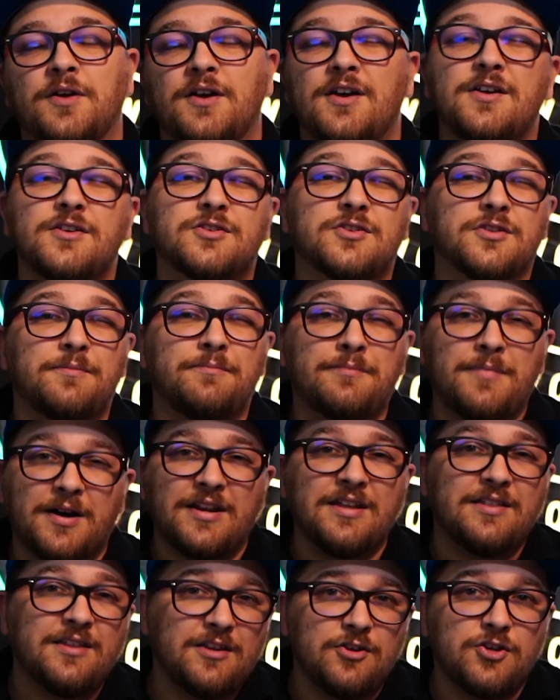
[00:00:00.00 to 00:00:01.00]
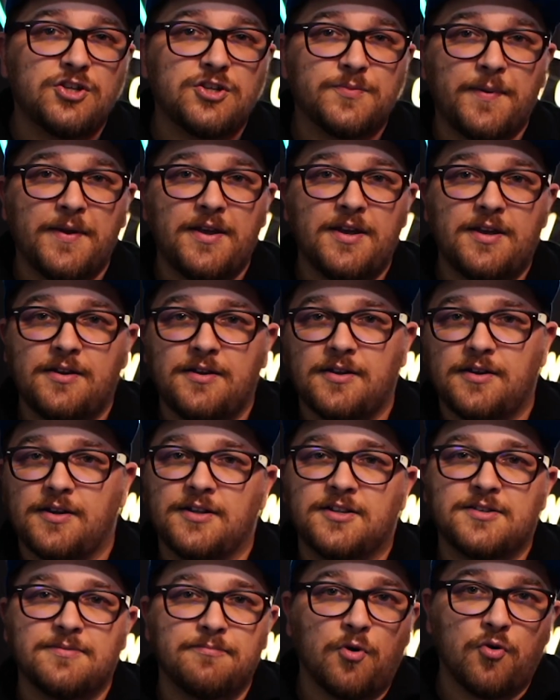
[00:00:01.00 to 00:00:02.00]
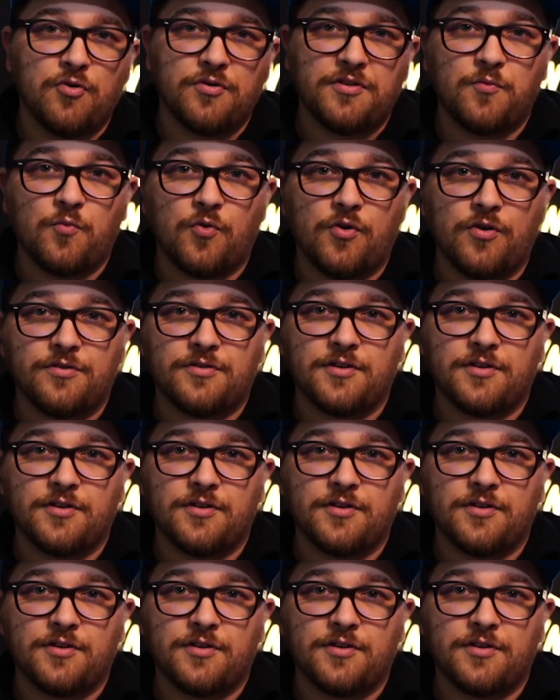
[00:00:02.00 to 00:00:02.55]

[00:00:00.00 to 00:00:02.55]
So the money that you spend, it's more than worth